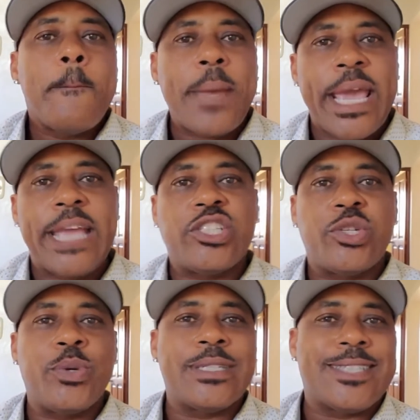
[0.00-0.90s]
pays
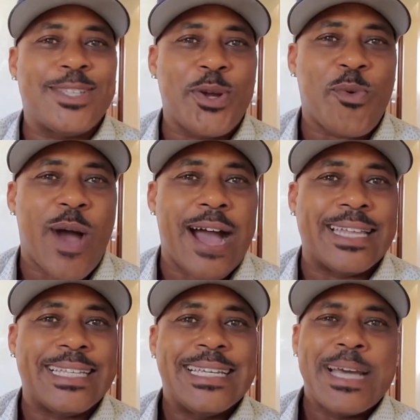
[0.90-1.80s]
you into your
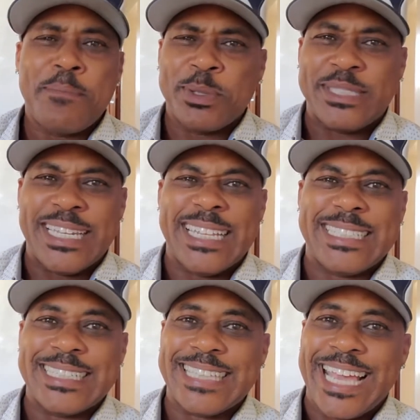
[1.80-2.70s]
wallet
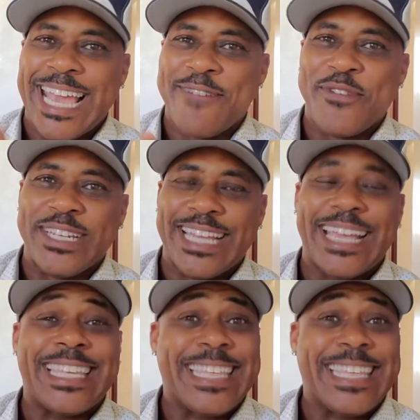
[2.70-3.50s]
percentages every day.